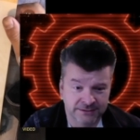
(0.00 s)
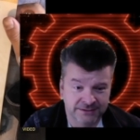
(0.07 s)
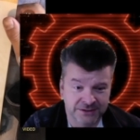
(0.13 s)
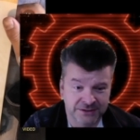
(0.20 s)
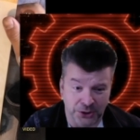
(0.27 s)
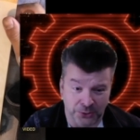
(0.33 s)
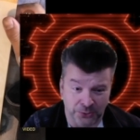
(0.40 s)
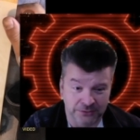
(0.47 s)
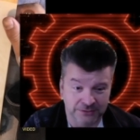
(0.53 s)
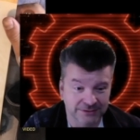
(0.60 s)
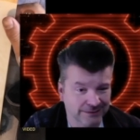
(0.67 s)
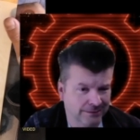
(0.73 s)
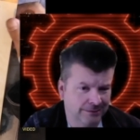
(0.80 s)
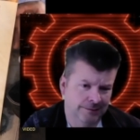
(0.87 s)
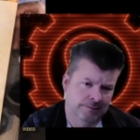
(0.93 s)
So,
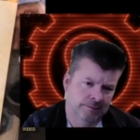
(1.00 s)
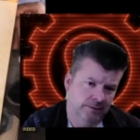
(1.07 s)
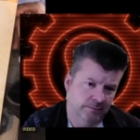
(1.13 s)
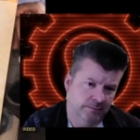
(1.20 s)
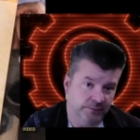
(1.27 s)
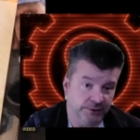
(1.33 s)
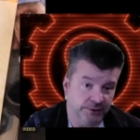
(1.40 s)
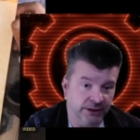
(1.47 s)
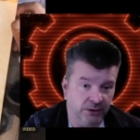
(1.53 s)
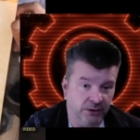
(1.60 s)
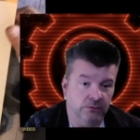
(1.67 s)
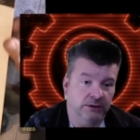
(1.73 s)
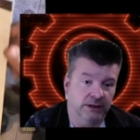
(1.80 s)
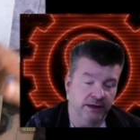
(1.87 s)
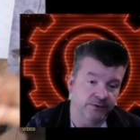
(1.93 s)
but you know,
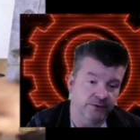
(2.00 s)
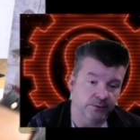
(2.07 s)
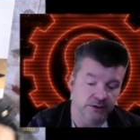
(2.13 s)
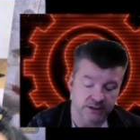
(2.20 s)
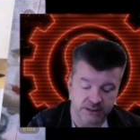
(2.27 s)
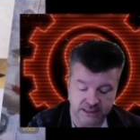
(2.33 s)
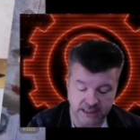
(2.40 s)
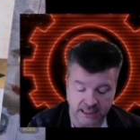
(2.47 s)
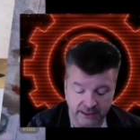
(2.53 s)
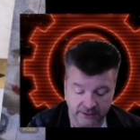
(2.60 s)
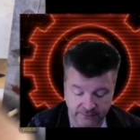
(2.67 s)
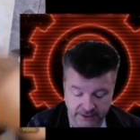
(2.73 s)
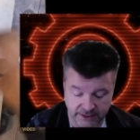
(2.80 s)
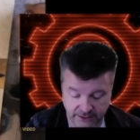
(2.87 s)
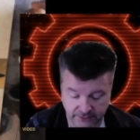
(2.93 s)
if you were standing
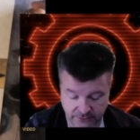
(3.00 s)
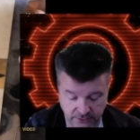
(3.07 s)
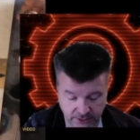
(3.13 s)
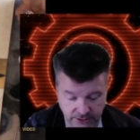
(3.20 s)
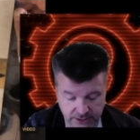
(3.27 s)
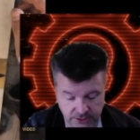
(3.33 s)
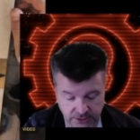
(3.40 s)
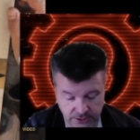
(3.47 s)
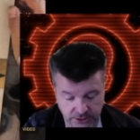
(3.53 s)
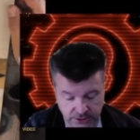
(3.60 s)
flicking through this on the